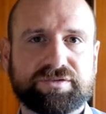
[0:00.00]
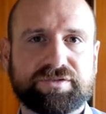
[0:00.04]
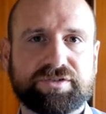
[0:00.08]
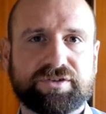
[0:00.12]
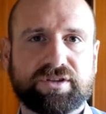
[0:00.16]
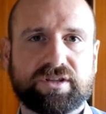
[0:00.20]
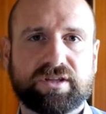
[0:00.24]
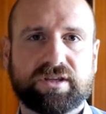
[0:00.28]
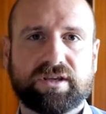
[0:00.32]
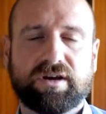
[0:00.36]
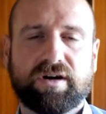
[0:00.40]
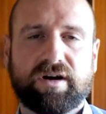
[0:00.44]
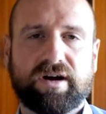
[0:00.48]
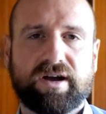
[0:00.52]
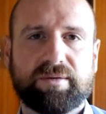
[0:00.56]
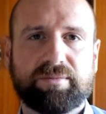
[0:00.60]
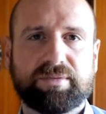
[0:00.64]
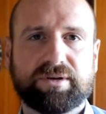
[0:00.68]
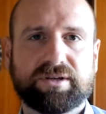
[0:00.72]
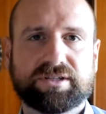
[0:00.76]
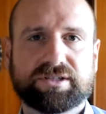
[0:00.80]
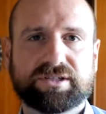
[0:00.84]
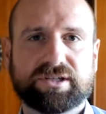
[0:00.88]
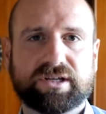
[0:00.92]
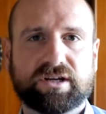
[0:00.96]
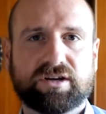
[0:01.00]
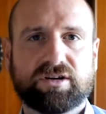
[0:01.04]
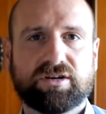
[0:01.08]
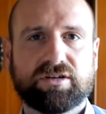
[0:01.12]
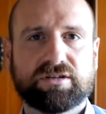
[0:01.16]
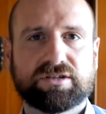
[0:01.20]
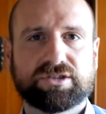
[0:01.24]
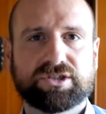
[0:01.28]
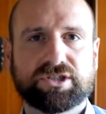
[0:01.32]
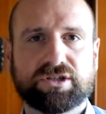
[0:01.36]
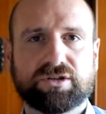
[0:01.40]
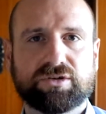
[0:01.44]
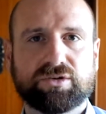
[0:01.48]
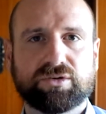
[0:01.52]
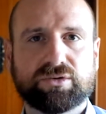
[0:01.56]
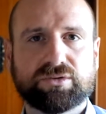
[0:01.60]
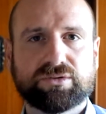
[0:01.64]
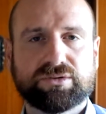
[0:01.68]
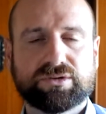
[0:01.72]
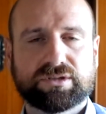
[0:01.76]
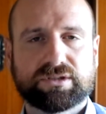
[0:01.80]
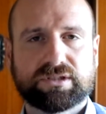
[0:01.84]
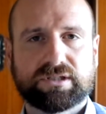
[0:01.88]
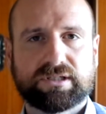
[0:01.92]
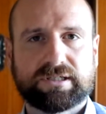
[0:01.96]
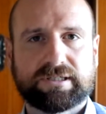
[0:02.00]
for the IB Psychology course.